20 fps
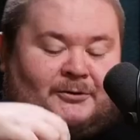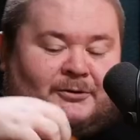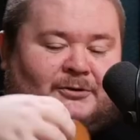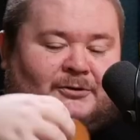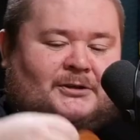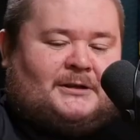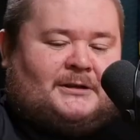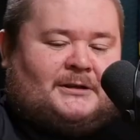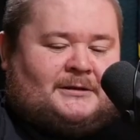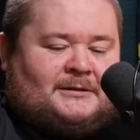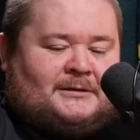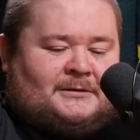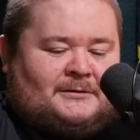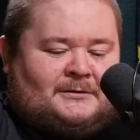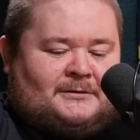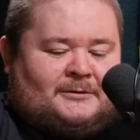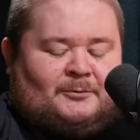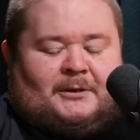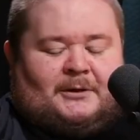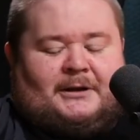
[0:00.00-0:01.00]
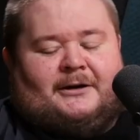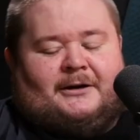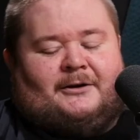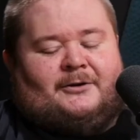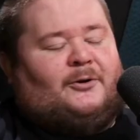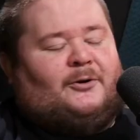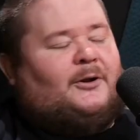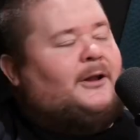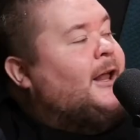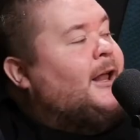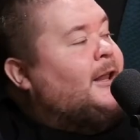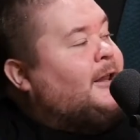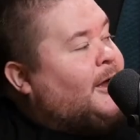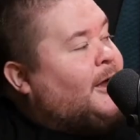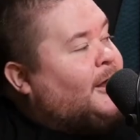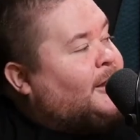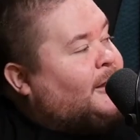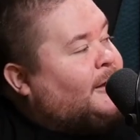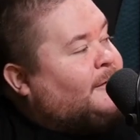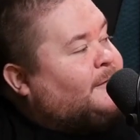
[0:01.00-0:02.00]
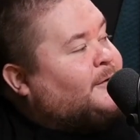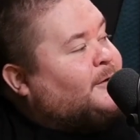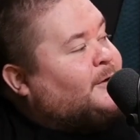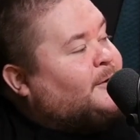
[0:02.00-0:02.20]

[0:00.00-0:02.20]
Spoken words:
there's a... Well, here, and I'll offer